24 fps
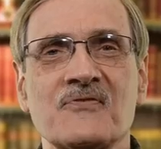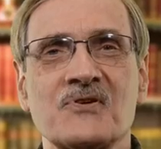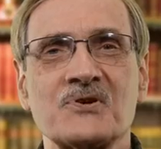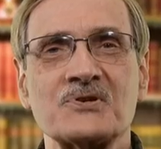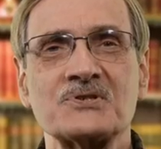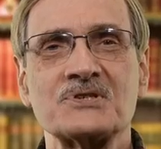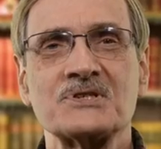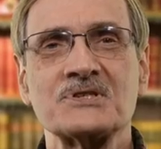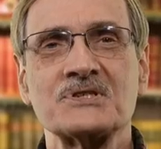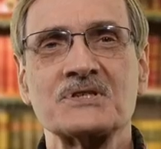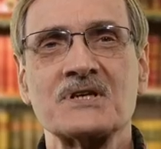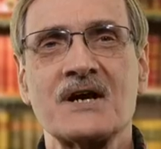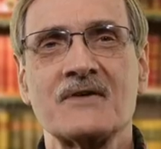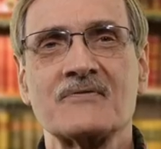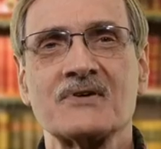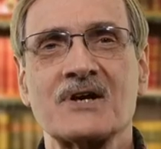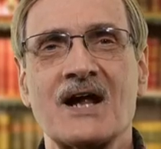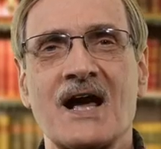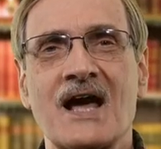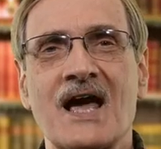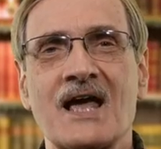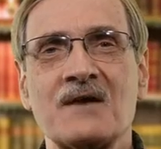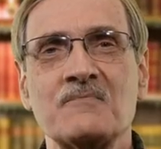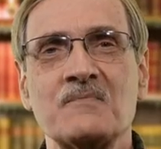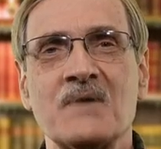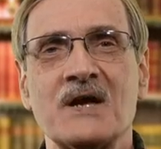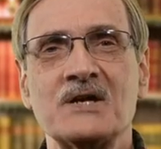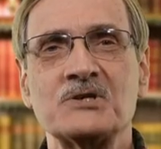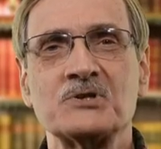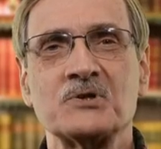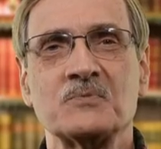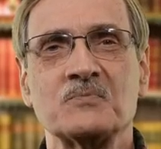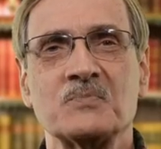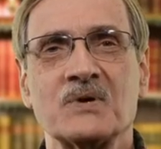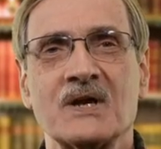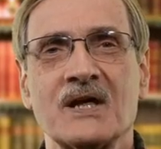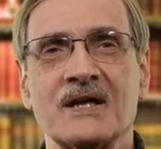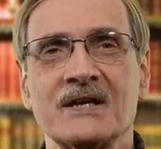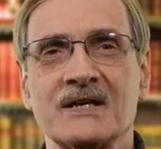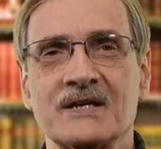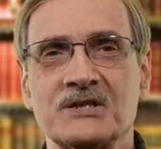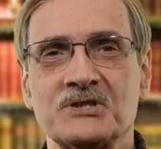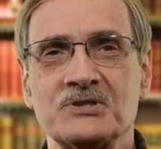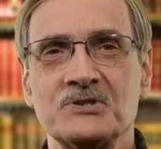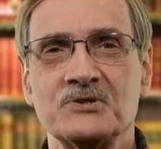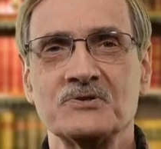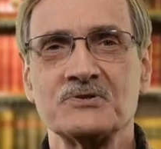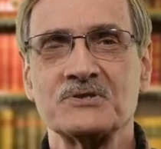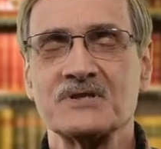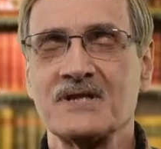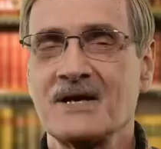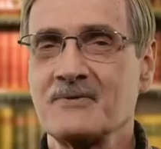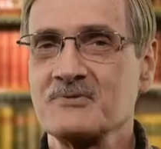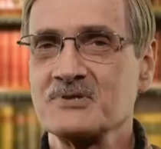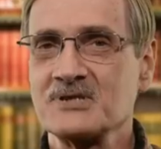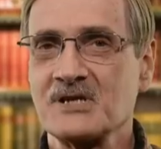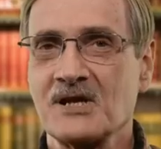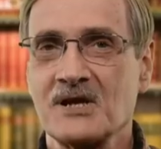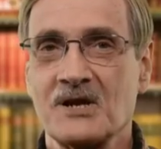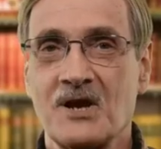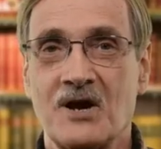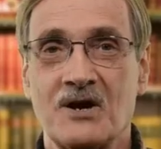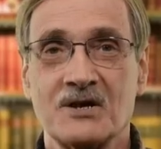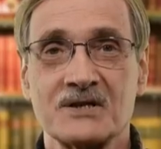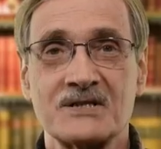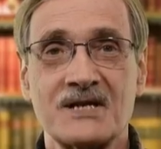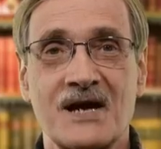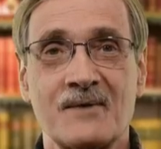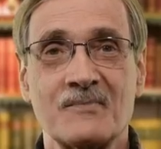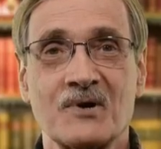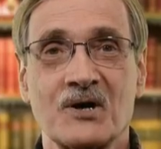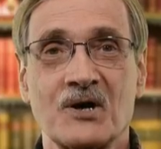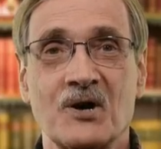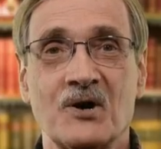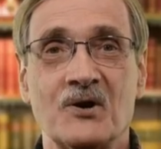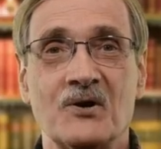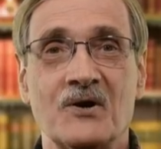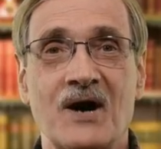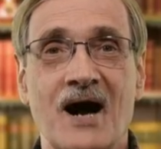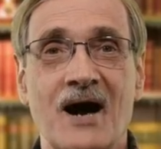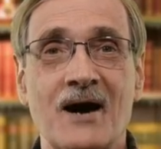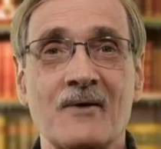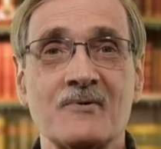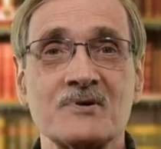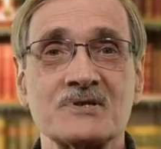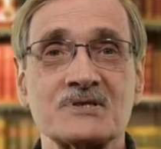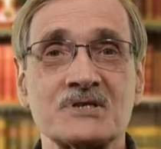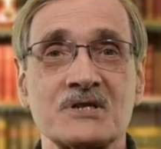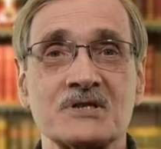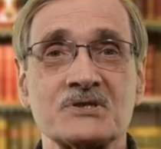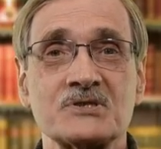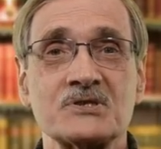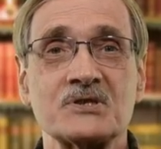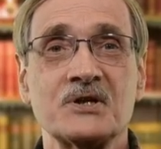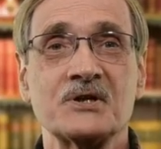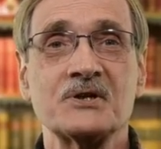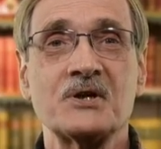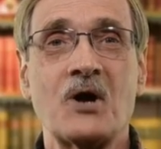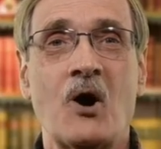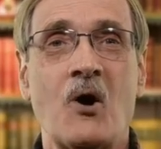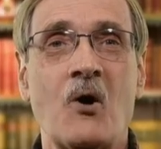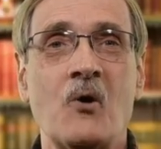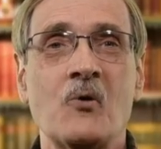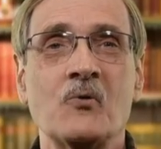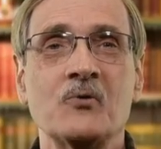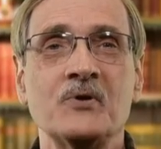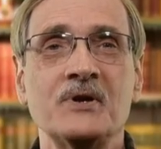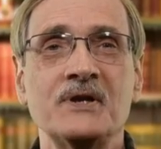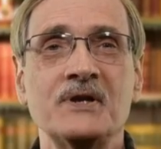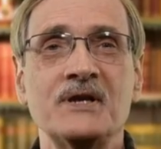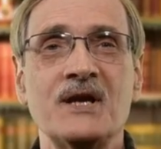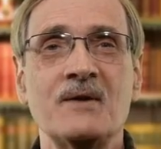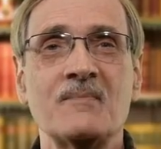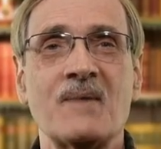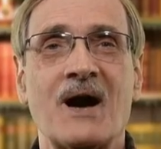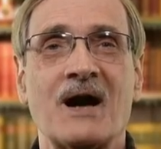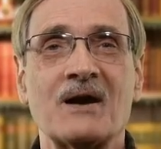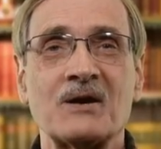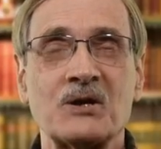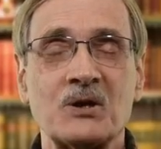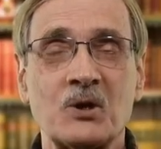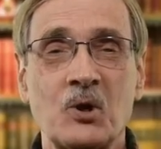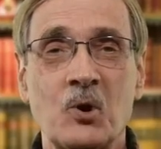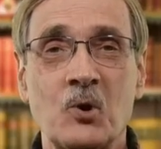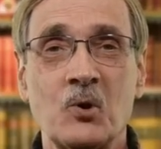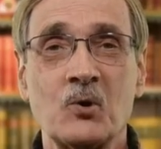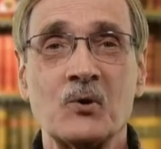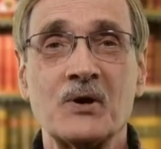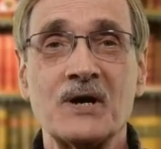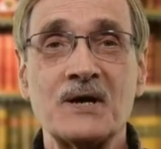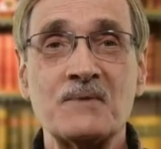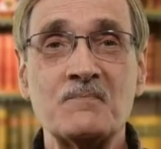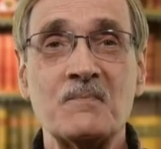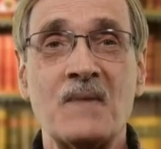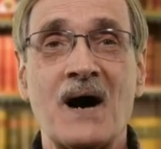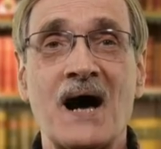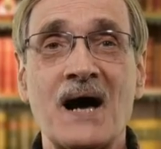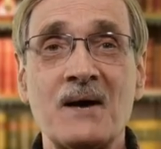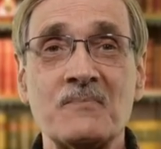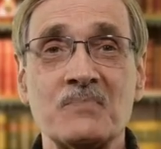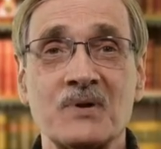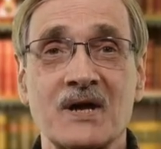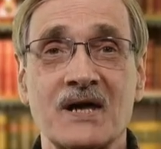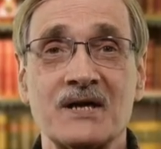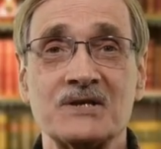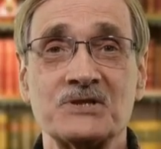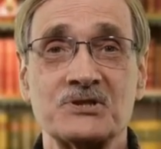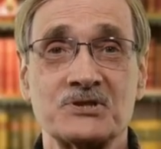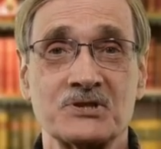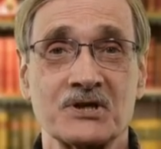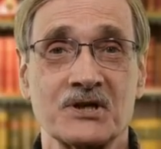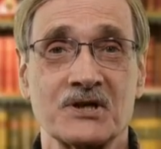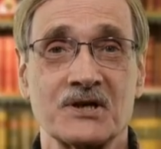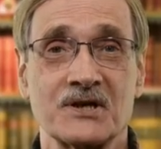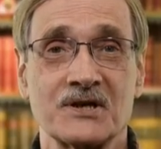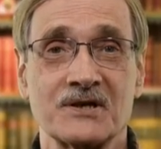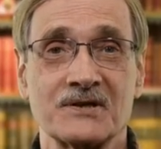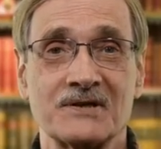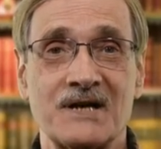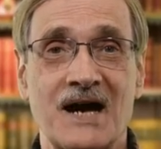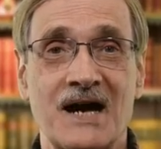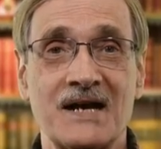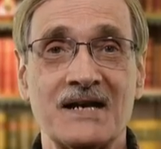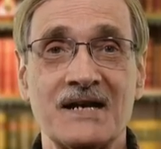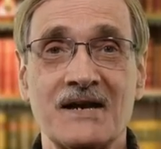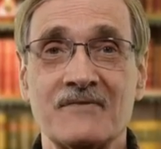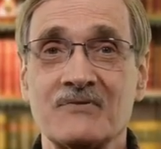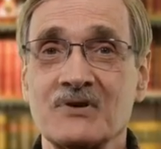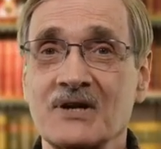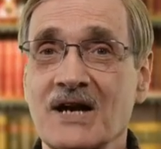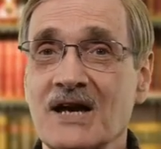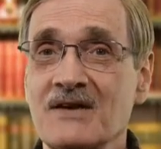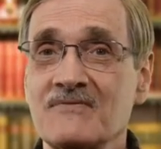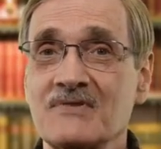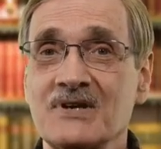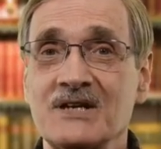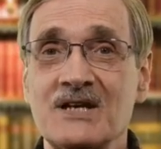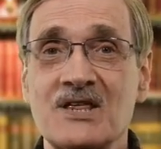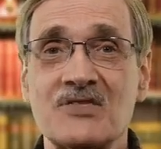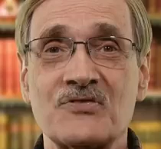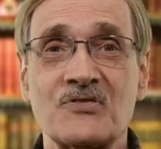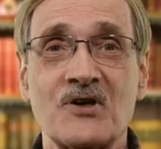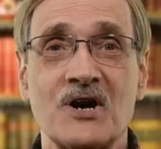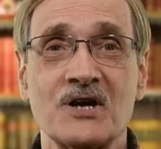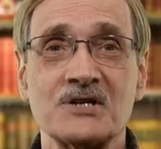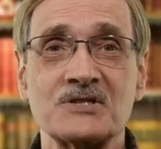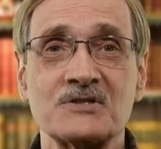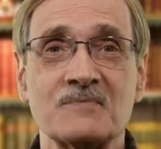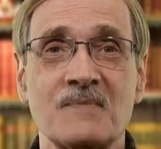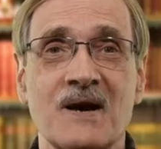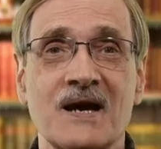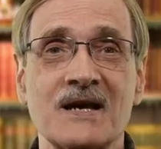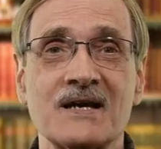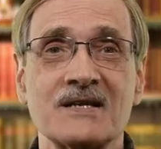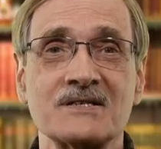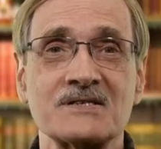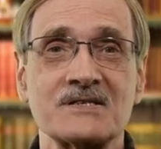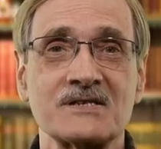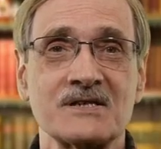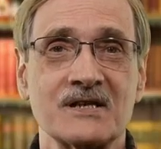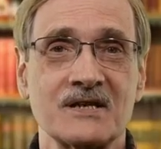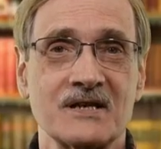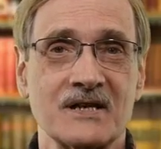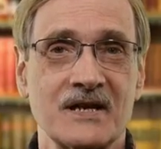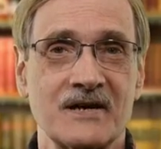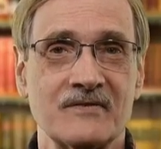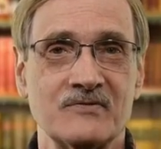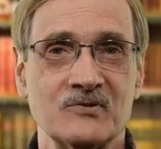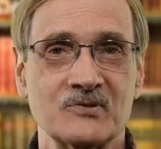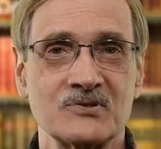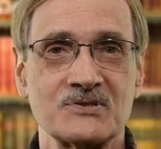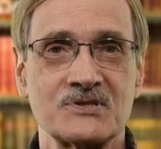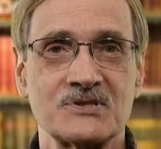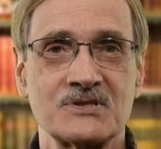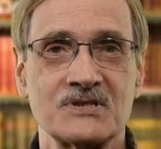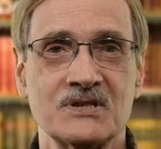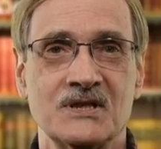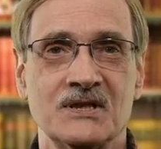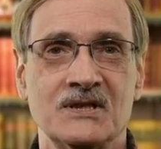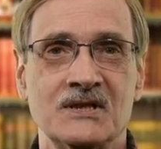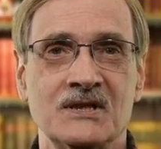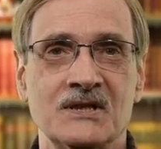first discovered I had major blood issues, and that was a long time ago, I was concerned only about lowering my blood sugar. I never gave any thought to my insulin levels.